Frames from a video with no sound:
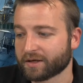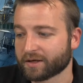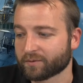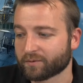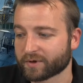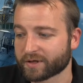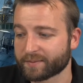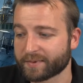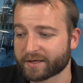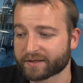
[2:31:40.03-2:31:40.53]

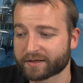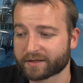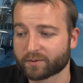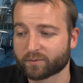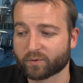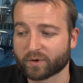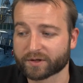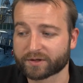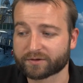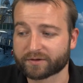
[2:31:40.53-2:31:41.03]
What about the
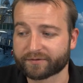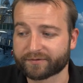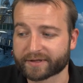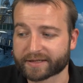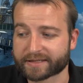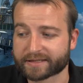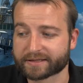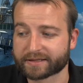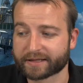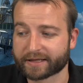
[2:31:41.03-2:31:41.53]
water
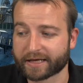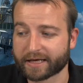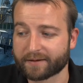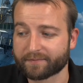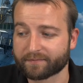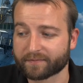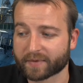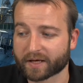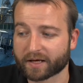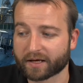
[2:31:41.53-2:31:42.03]
effects in the
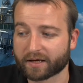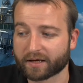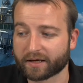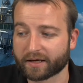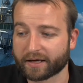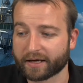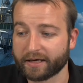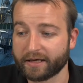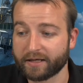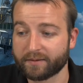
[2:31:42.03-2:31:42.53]
game?
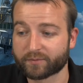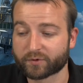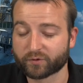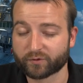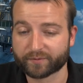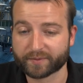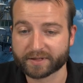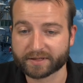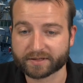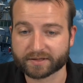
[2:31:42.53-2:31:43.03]
Any
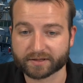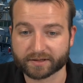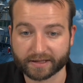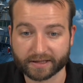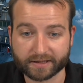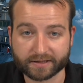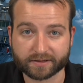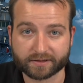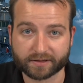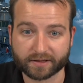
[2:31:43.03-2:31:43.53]
improvements?
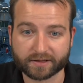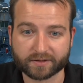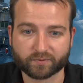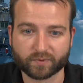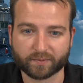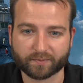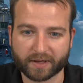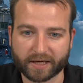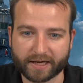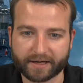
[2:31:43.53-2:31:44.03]
Yes,
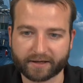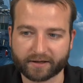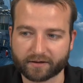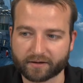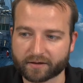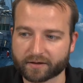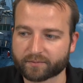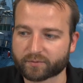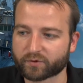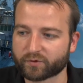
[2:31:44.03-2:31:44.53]
we're
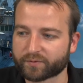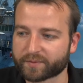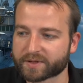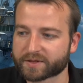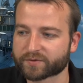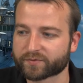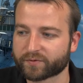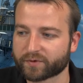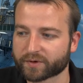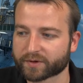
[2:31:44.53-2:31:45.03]
planning
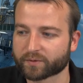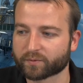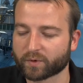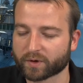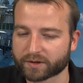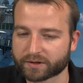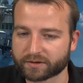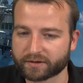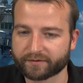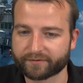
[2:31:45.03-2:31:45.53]
improvements for the
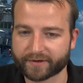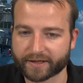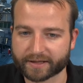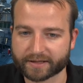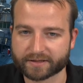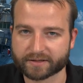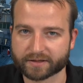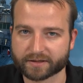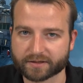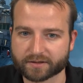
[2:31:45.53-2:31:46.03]
water
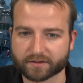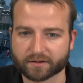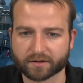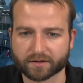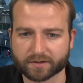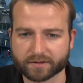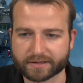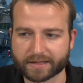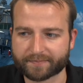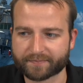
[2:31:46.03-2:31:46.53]
effects. It's
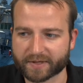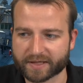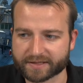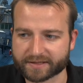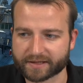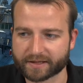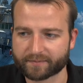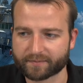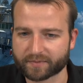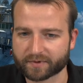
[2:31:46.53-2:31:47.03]
step by
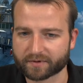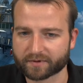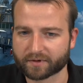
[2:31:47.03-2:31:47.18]
step.